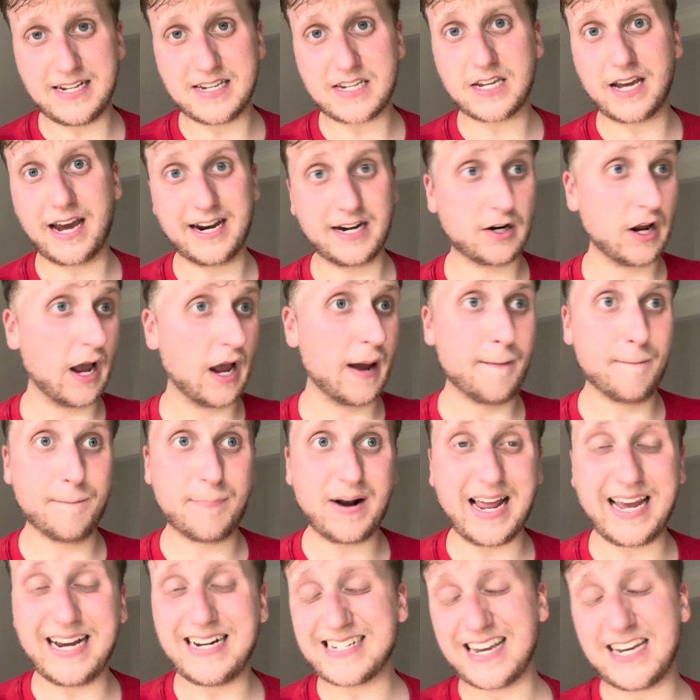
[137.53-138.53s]
and
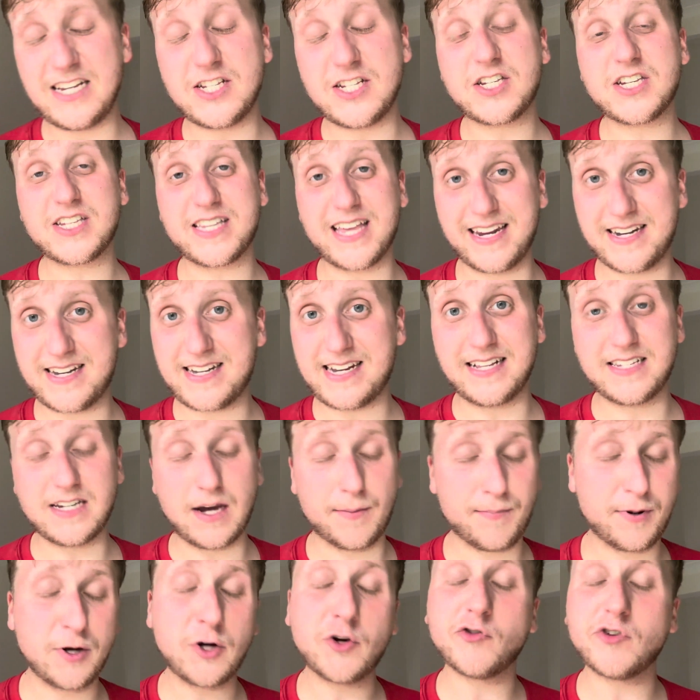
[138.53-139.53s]
plays that he's set
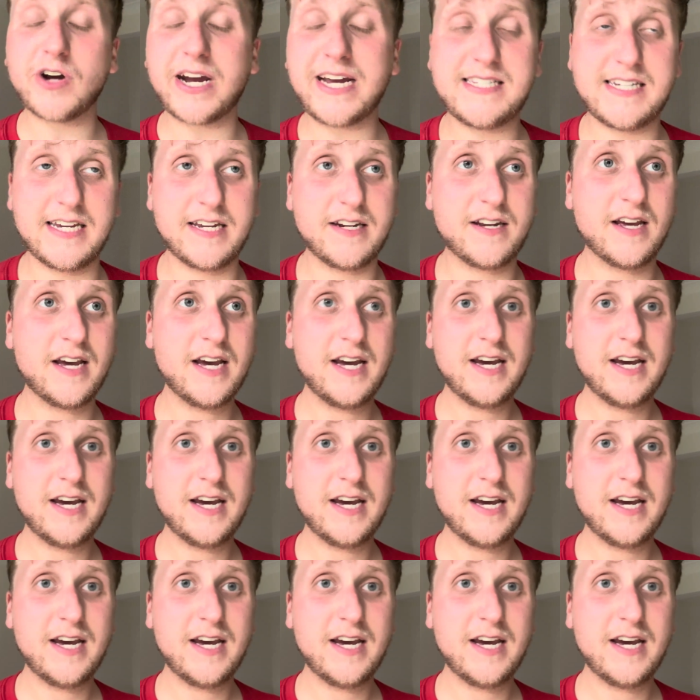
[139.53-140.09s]
up and created